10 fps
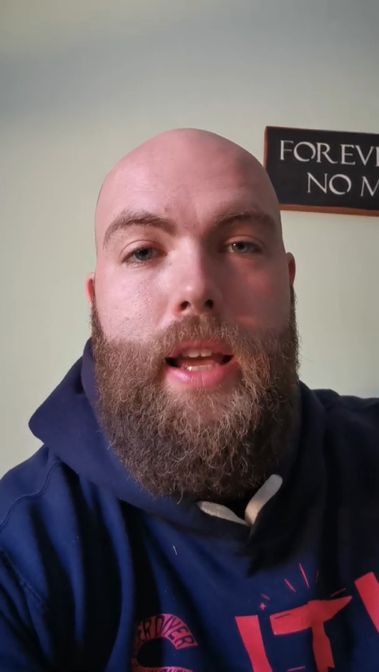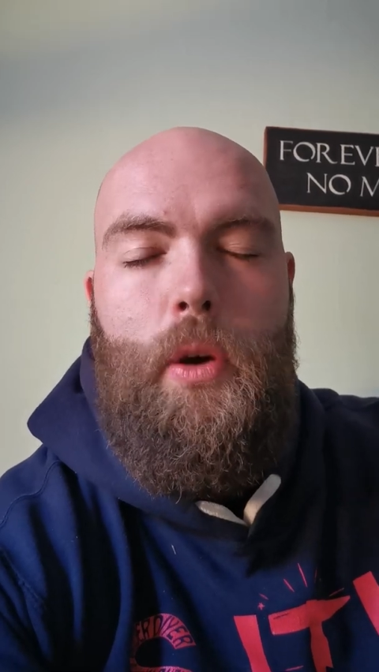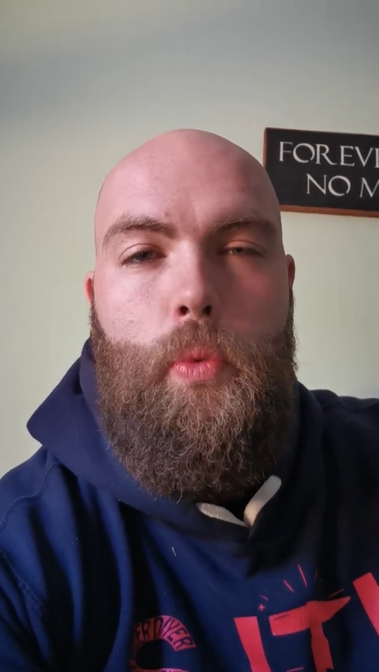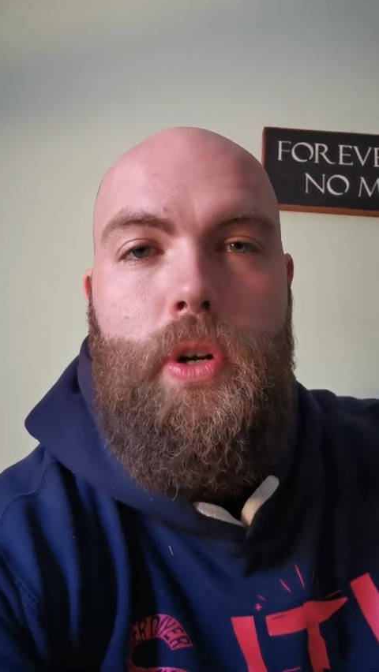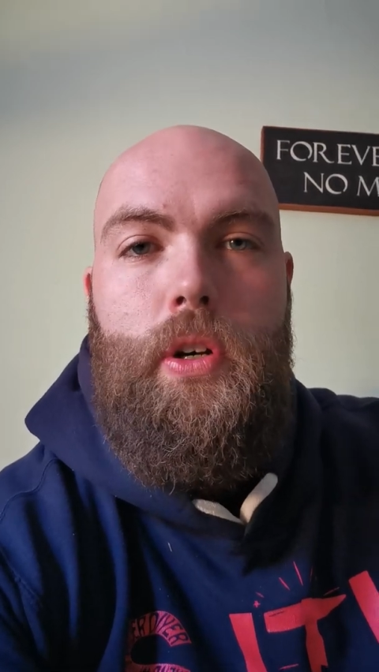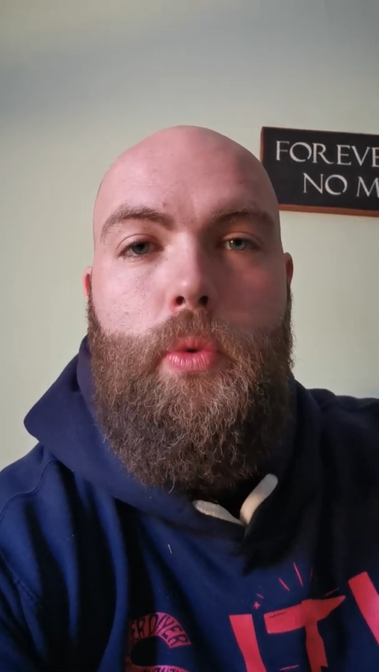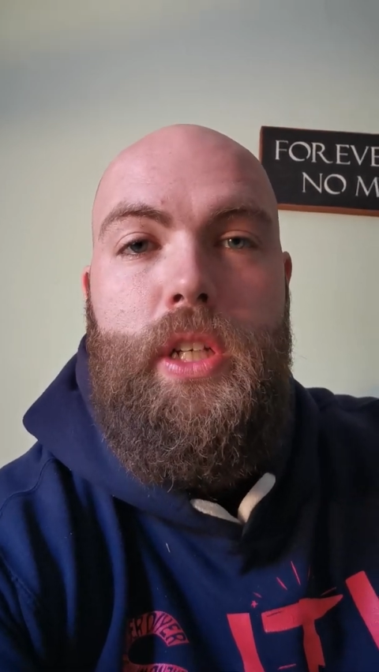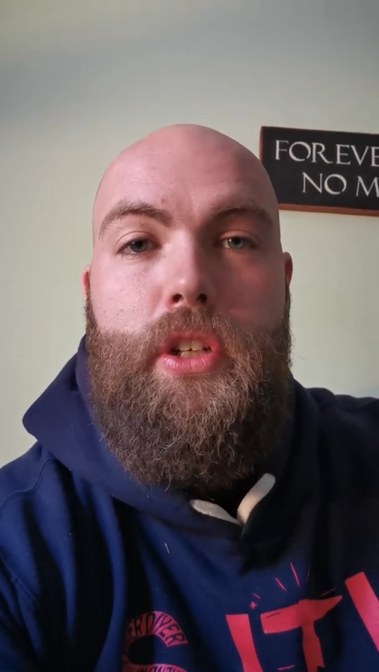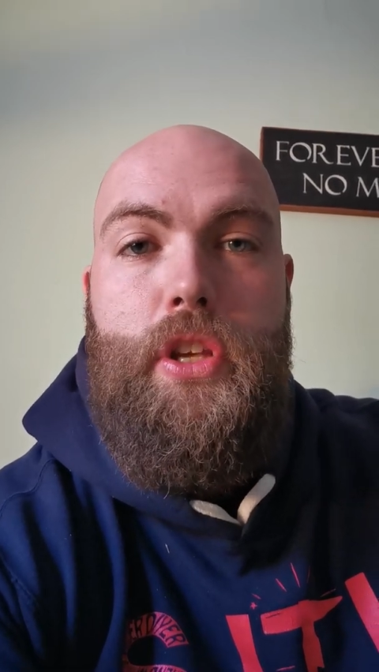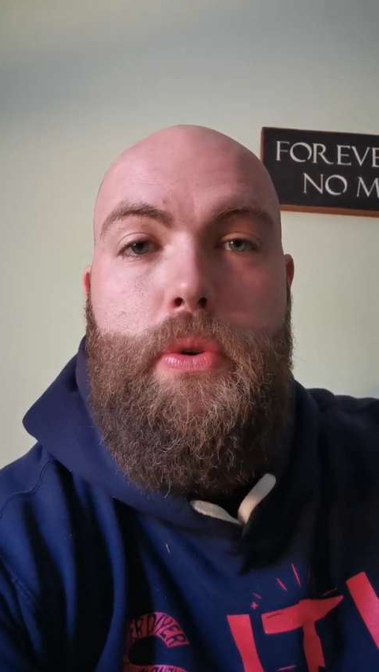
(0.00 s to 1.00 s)
and
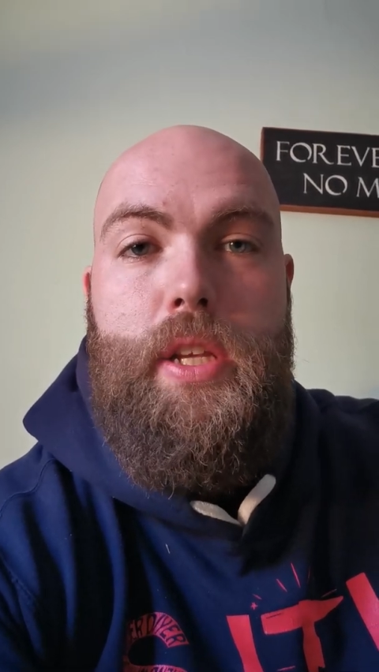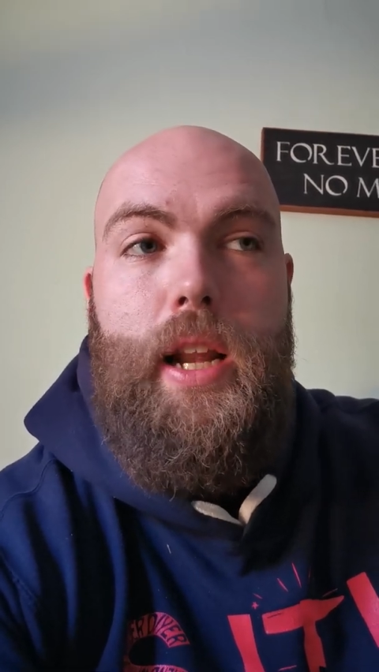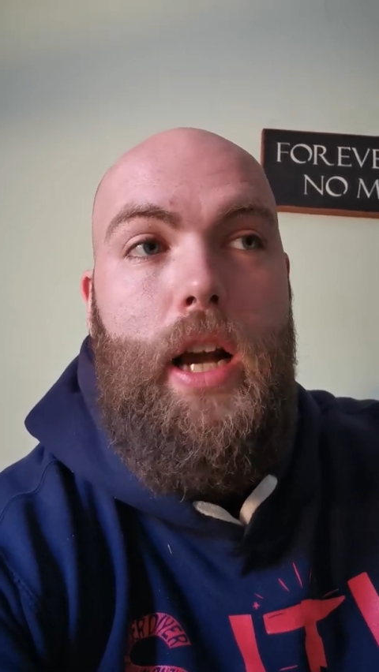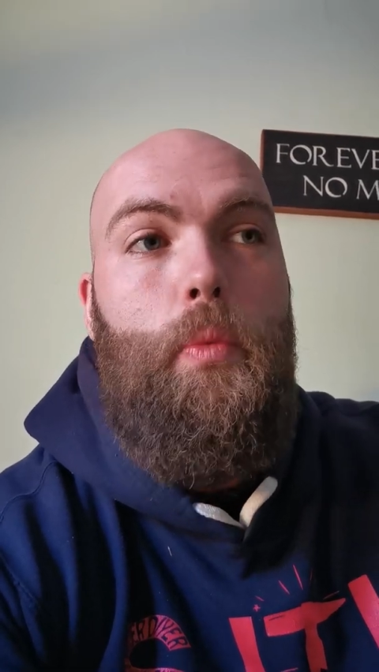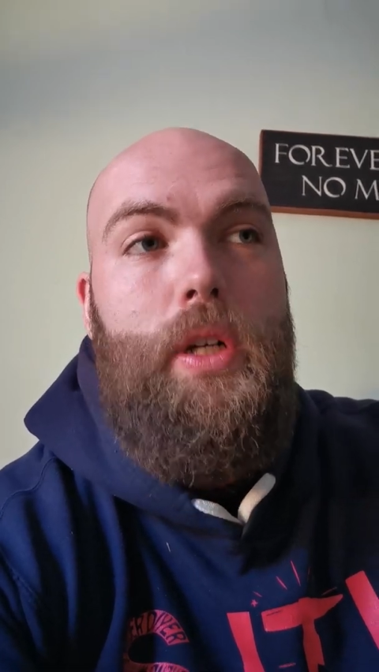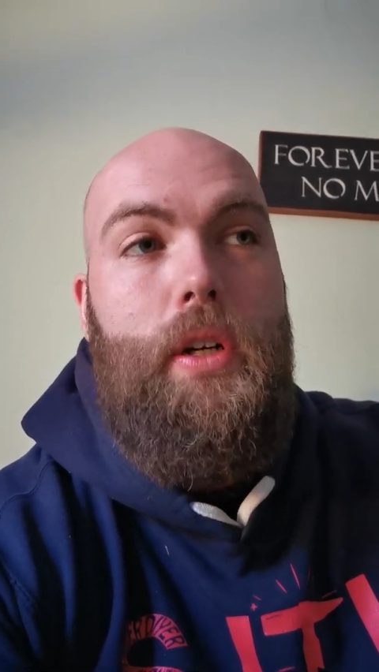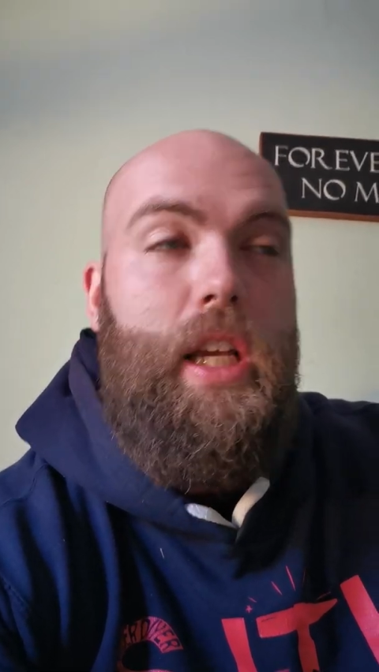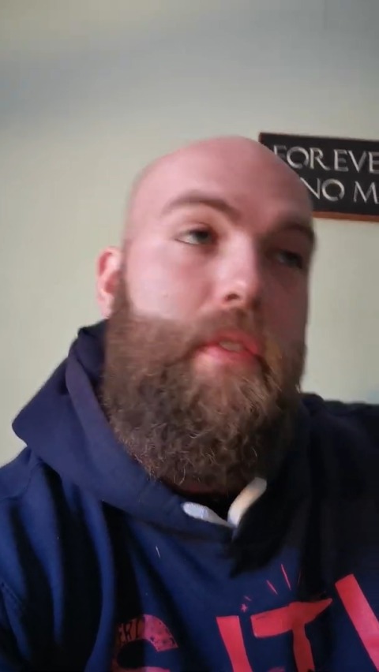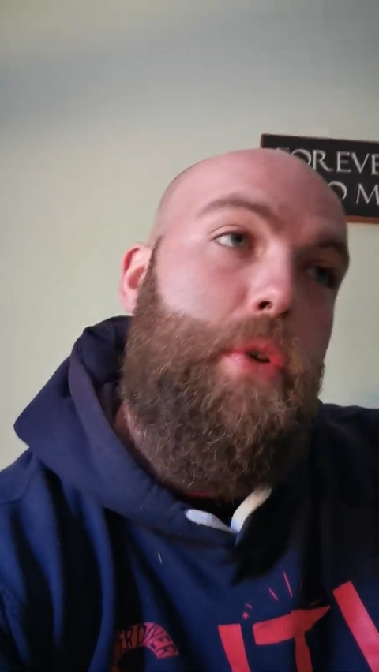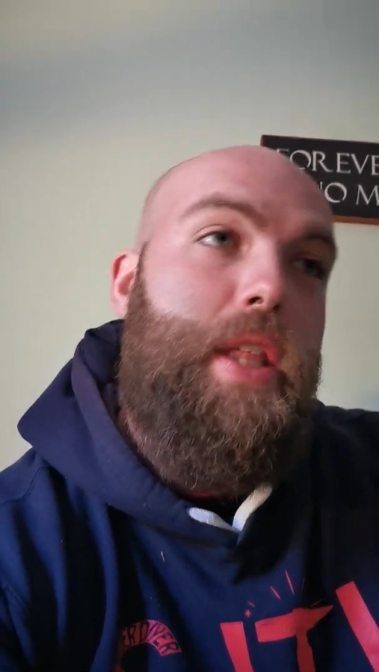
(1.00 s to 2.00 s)
we'll use it, and we'll
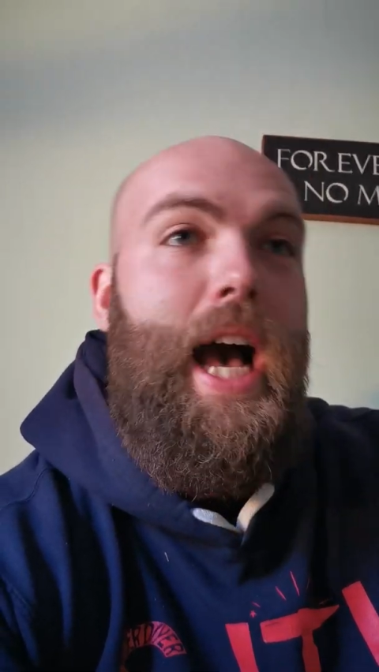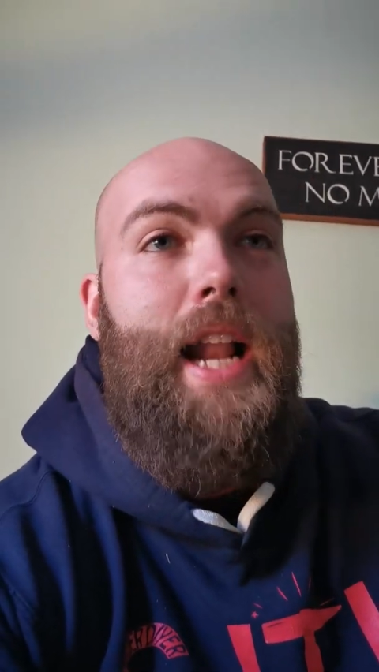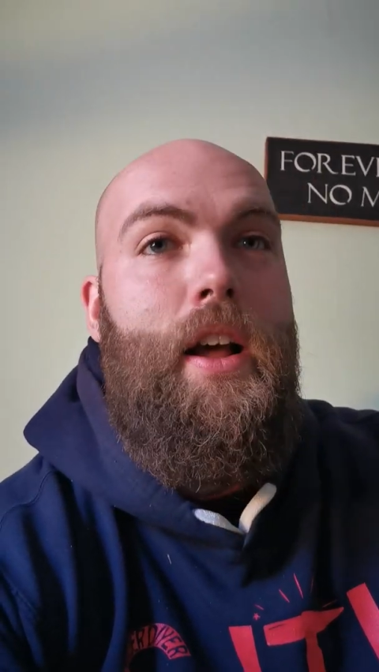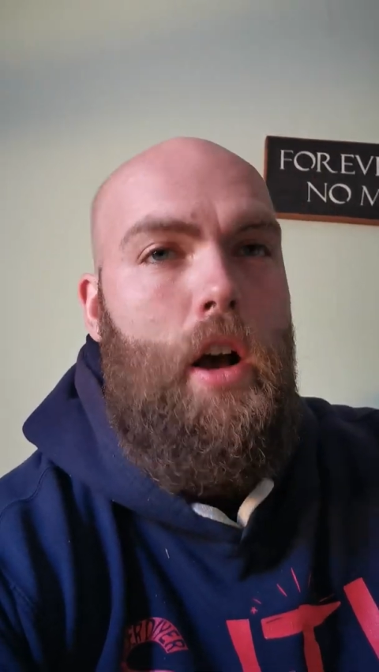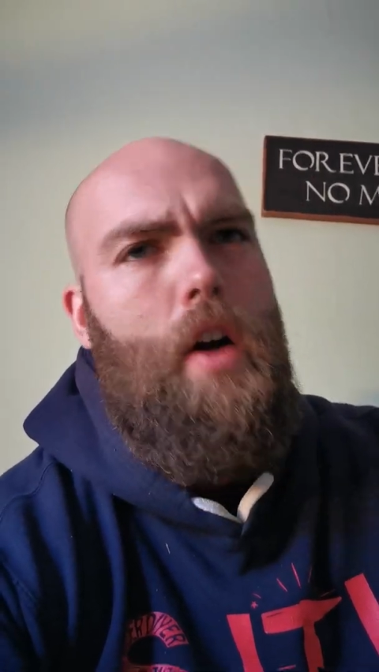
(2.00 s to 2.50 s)
give you that.